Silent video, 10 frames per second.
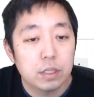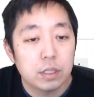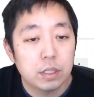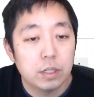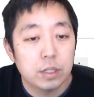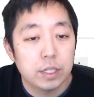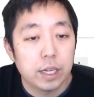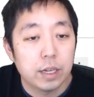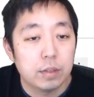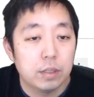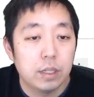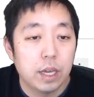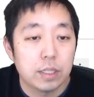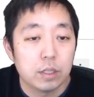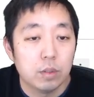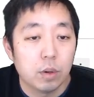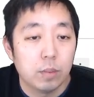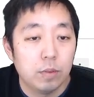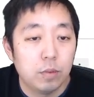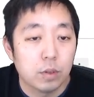going down as a
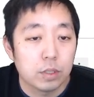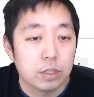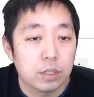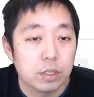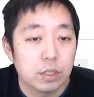normal force.